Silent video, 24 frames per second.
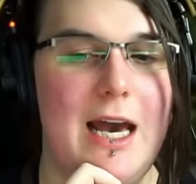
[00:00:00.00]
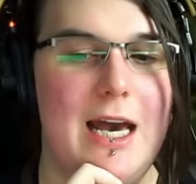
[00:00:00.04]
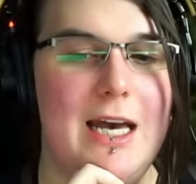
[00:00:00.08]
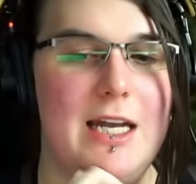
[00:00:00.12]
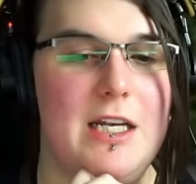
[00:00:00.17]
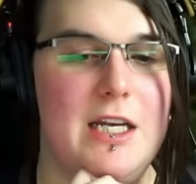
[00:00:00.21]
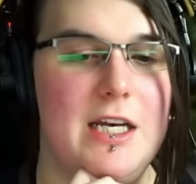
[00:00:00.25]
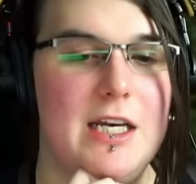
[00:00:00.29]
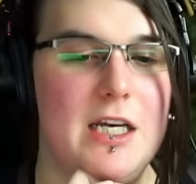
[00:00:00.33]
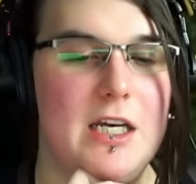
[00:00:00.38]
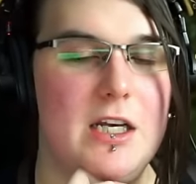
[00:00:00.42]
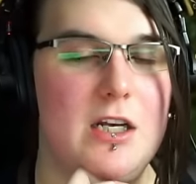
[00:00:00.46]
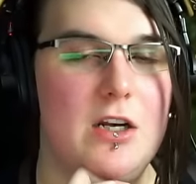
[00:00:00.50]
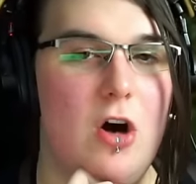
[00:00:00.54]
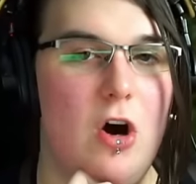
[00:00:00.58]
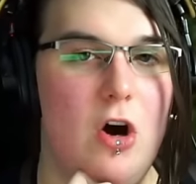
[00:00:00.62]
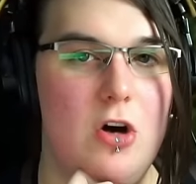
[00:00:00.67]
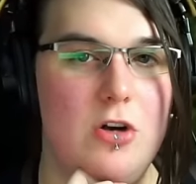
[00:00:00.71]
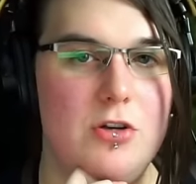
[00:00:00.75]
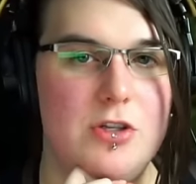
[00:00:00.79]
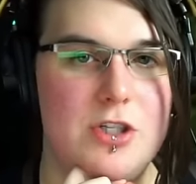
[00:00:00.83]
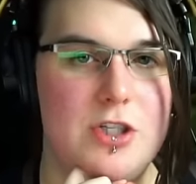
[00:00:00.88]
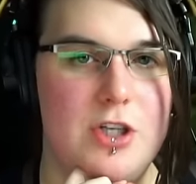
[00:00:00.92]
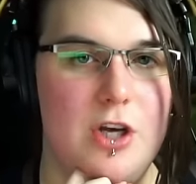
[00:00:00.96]
And it can
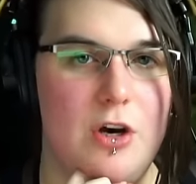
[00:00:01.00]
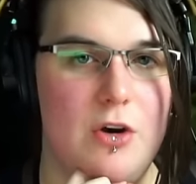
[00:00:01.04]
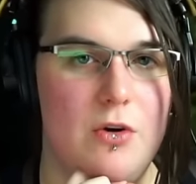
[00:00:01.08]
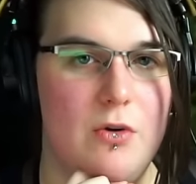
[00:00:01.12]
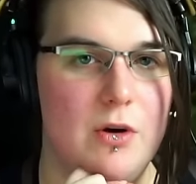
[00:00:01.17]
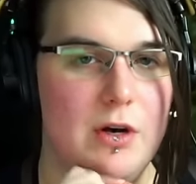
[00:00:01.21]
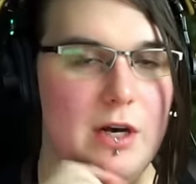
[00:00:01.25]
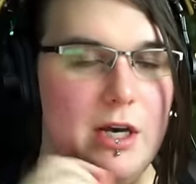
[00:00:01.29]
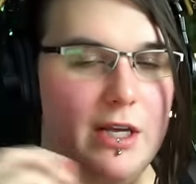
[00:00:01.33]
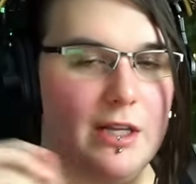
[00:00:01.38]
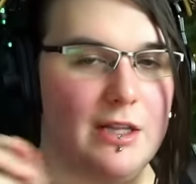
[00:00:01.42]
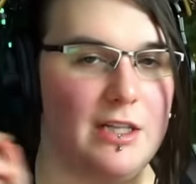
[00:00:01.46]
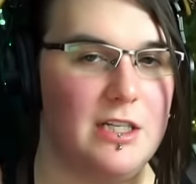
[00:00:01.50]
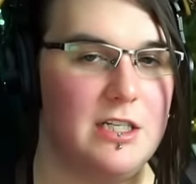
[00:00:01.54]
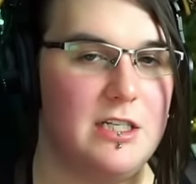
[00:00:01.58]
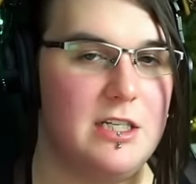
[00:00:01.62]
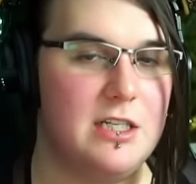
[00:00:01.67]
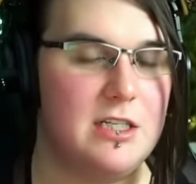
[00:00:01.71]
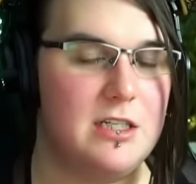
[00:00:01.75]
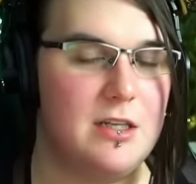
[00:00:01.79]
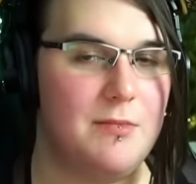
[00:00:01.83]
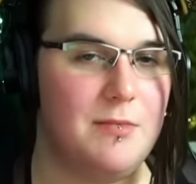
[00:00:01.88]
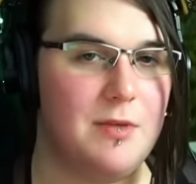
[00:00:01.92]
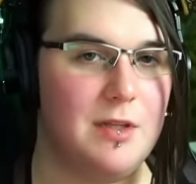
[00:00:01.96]
also,
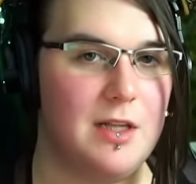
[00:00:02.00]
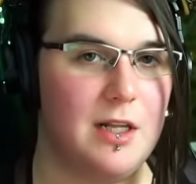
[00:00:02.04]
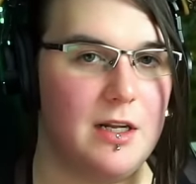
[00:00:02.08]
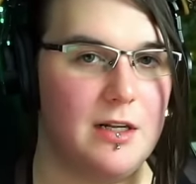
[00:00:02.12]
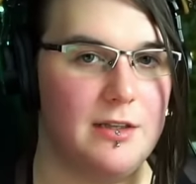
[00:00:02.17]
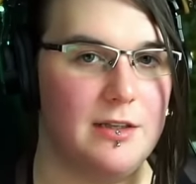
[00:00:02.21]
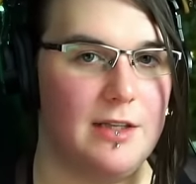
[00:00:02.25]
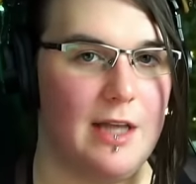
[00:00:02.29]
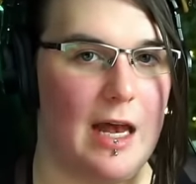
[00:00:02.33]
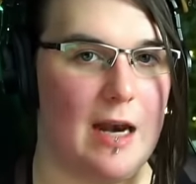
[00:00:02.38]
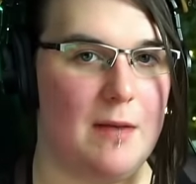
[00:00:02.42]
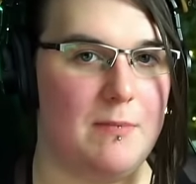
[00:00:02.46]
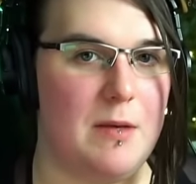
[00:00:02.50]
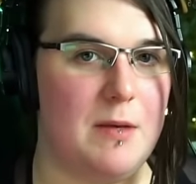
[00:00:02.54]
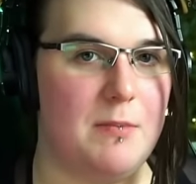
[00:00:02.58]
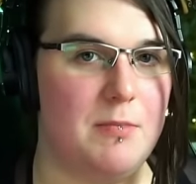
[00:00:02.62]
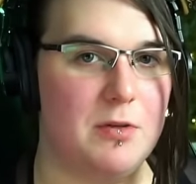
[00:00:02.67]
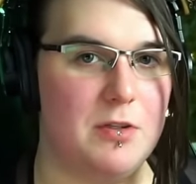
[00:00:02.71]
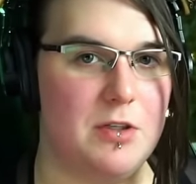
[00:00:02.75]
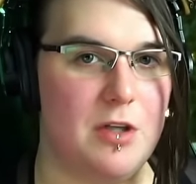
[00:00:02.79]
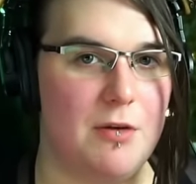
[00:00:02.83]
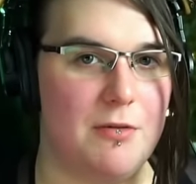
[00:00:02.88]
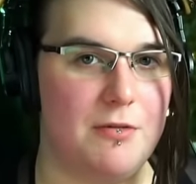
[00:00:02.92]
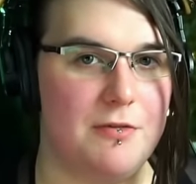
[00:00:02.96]
this is something that a lot of
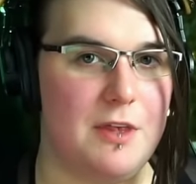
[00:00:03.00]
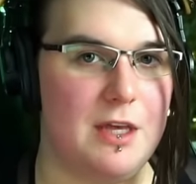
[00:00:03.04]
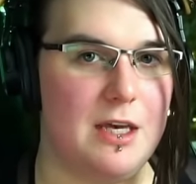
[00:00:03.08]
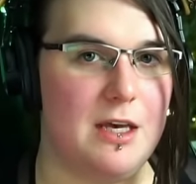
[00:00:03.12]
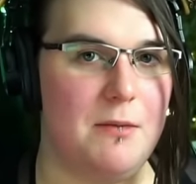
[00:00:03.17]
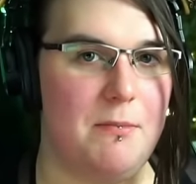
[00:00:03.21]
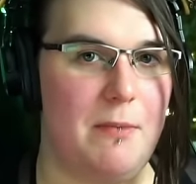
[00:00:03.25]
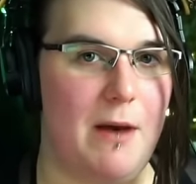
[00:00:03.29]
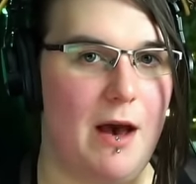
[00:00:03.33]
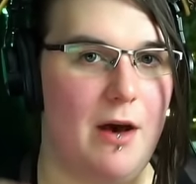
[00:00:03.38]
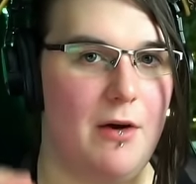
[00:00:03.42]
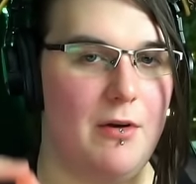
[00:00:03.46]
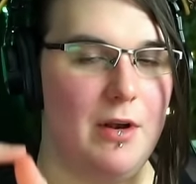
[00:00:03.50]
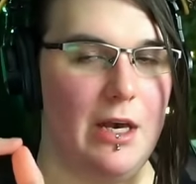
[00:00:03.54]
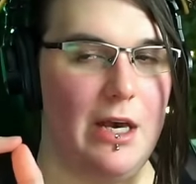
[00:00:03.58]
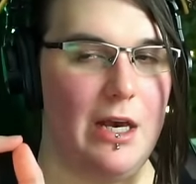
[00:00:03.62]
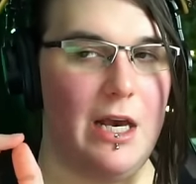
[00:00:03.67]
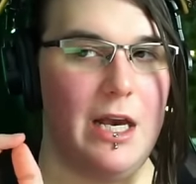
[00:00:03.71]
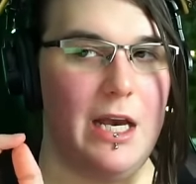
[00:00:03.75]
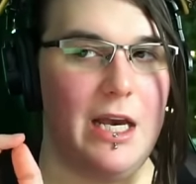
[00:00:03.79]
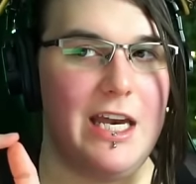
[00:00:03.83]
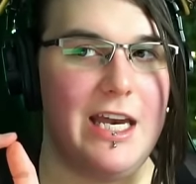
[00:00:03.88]
people don't think about,